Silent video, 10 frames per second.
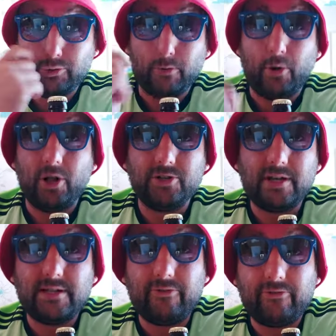do
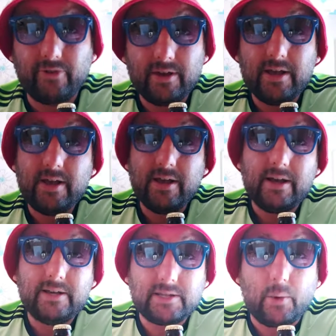apologise if
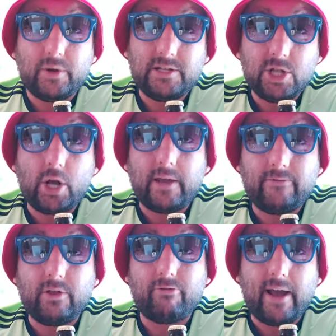someone is looking
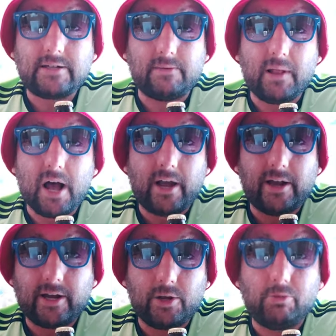for the Wrexham
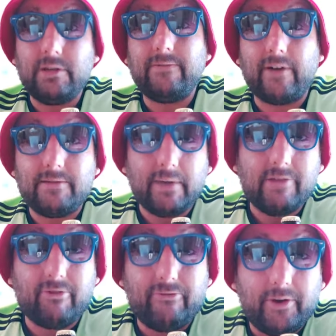lager, can only find my
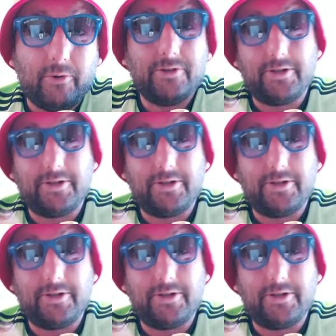review,